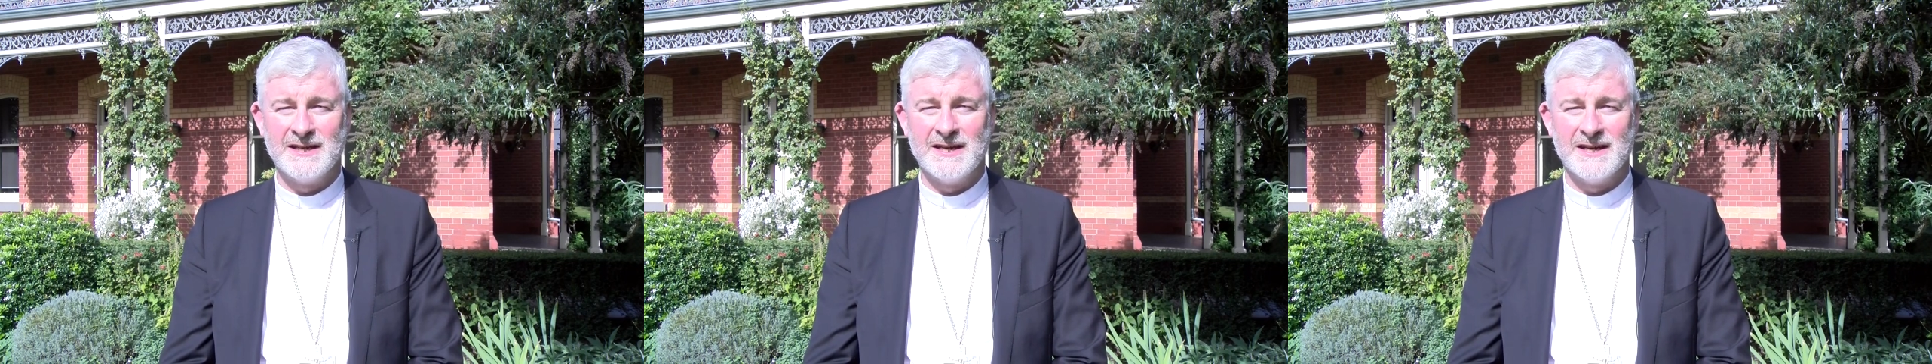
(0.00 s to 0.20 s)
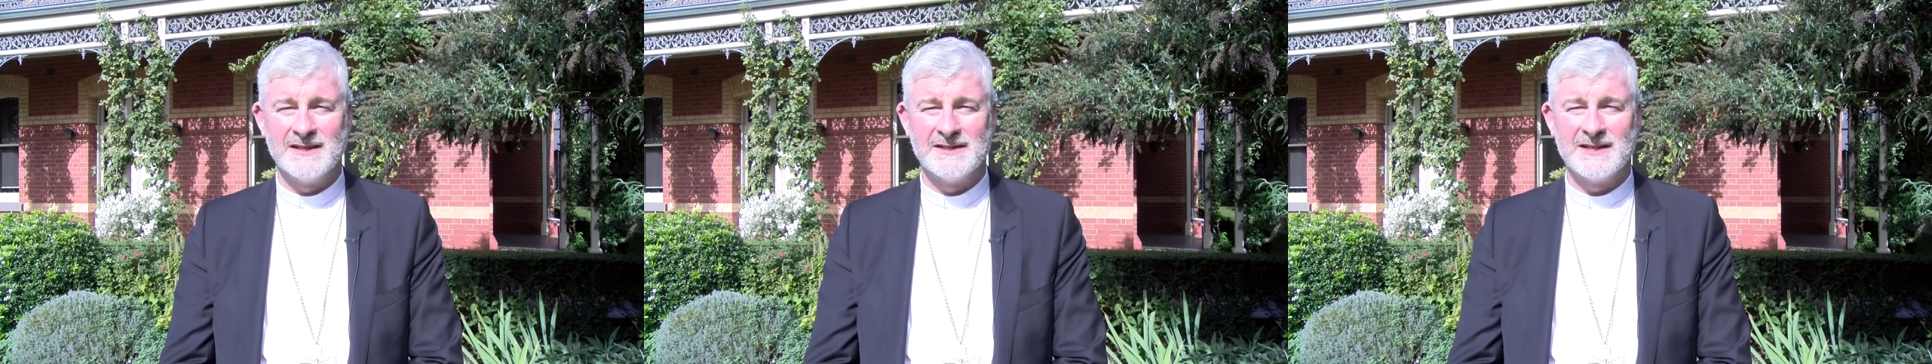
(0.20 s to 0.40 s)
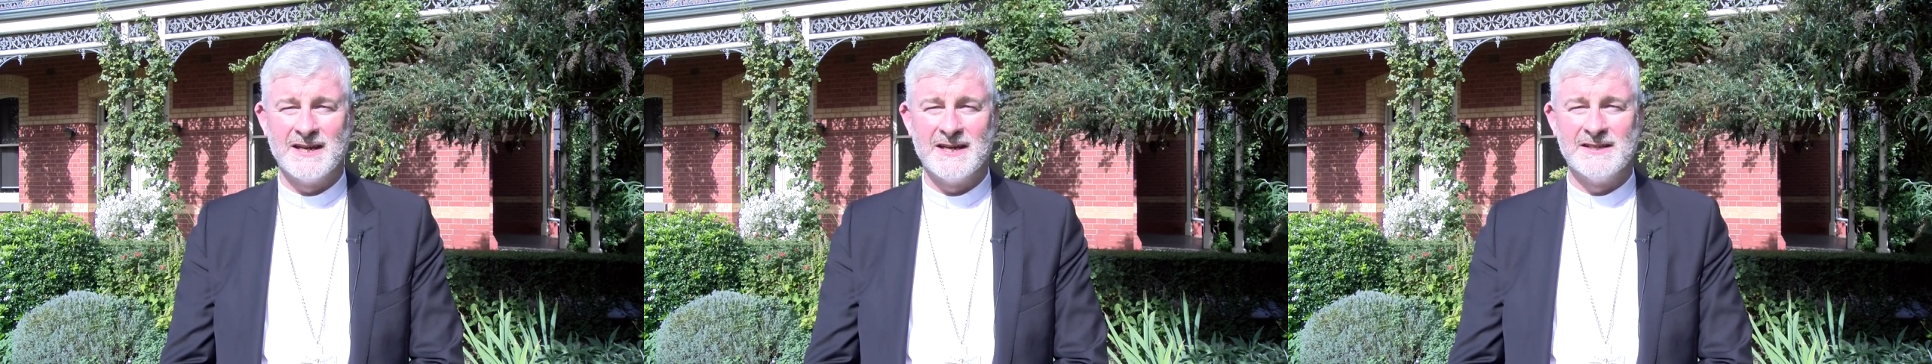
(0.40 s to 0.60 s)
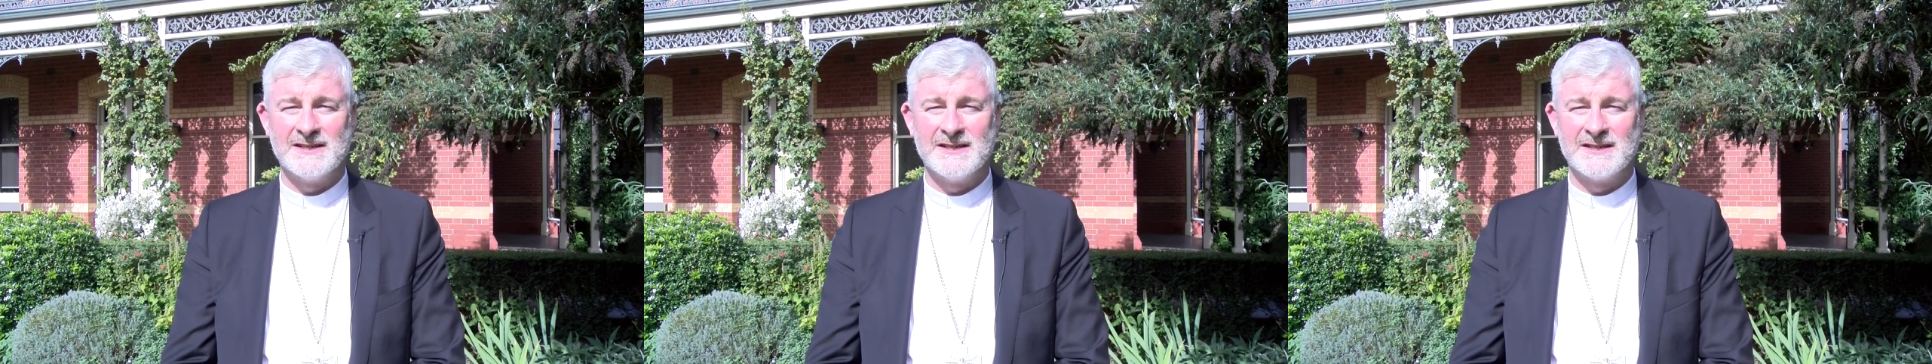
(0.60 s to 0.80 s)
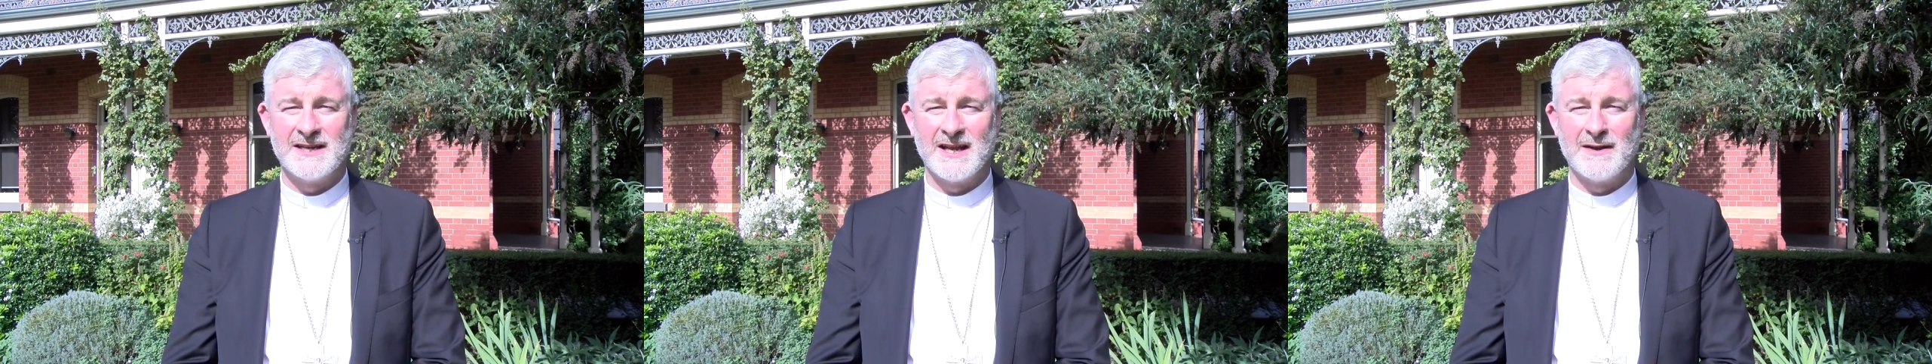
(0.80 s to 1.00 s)
year's
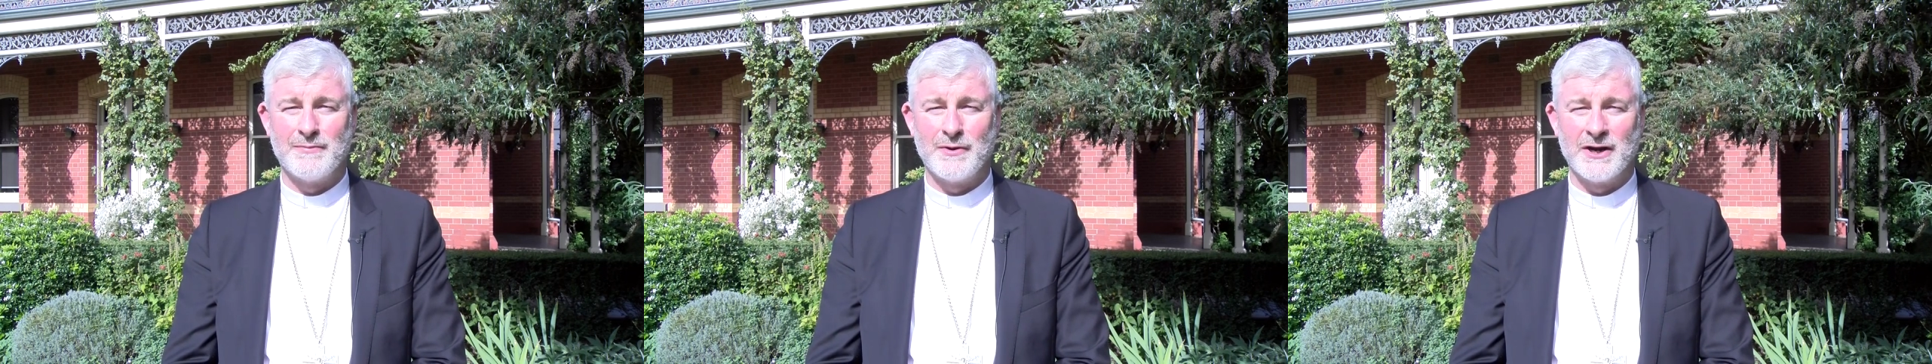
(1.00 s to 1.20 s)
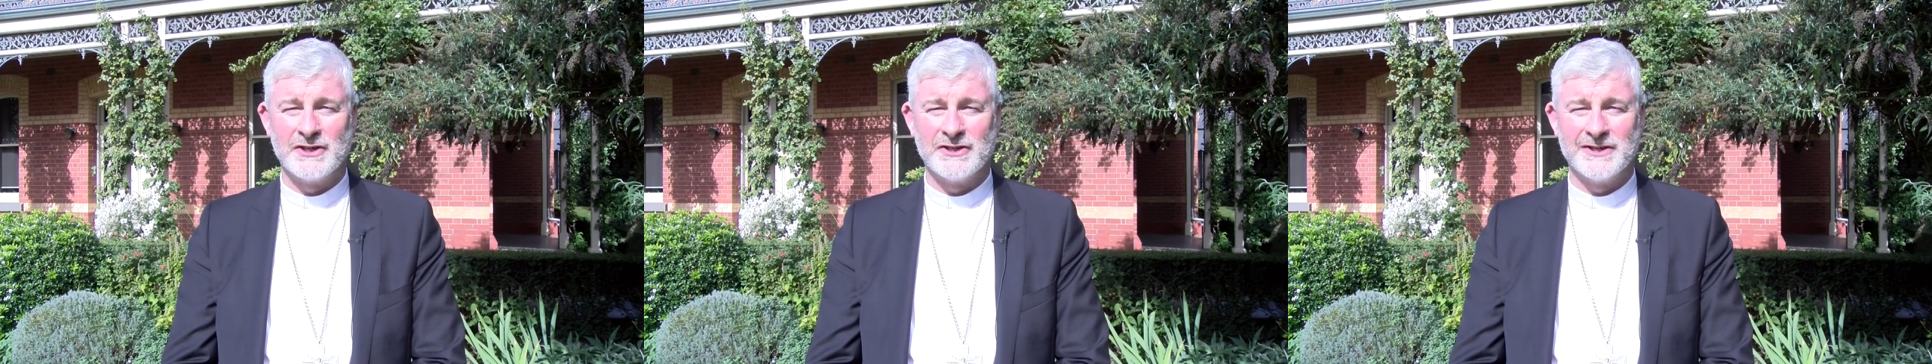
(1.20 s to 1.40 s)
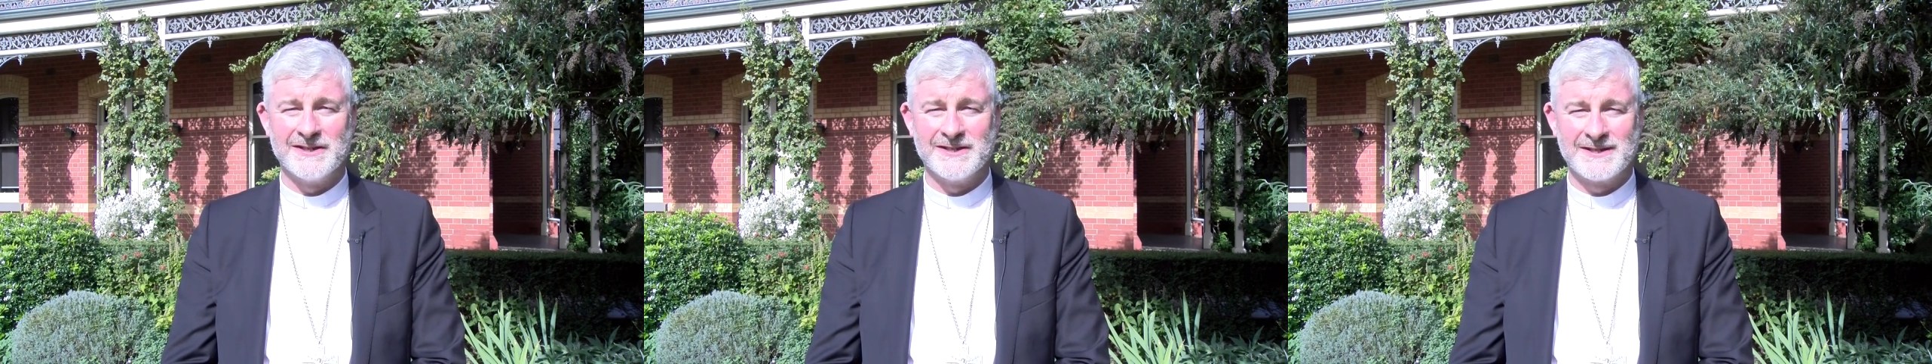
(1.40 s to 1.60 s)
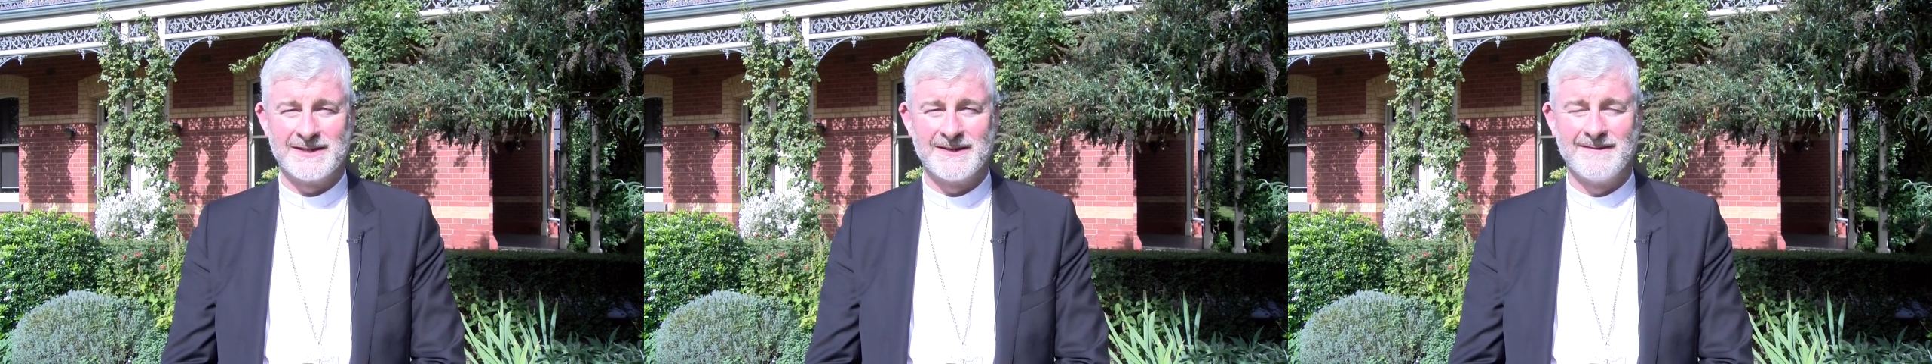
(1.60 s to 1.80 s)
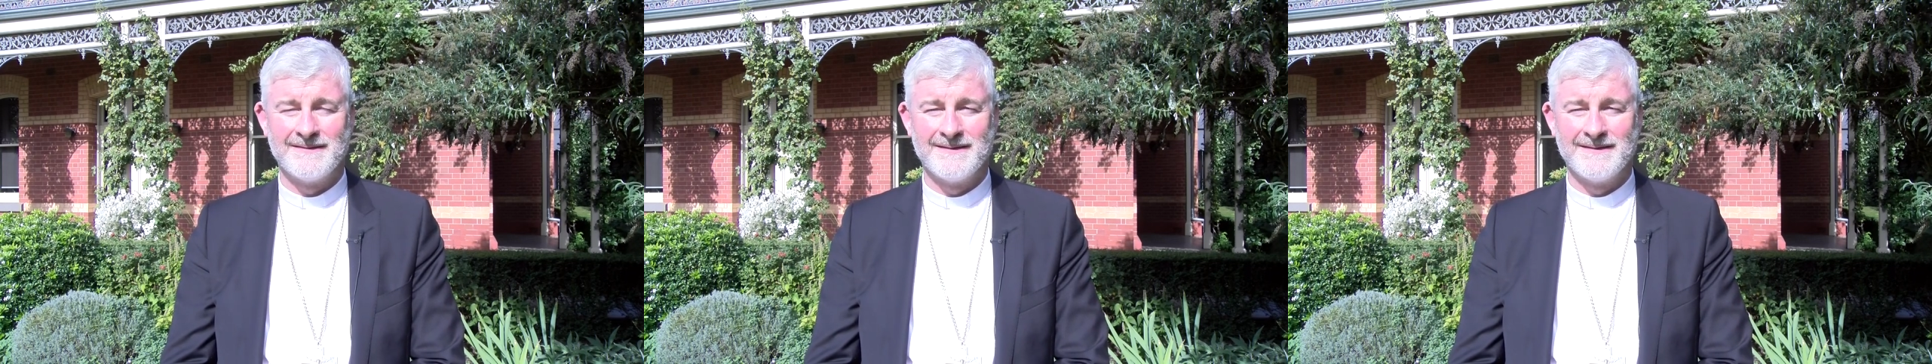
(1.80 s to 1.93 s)
Easter celebrations.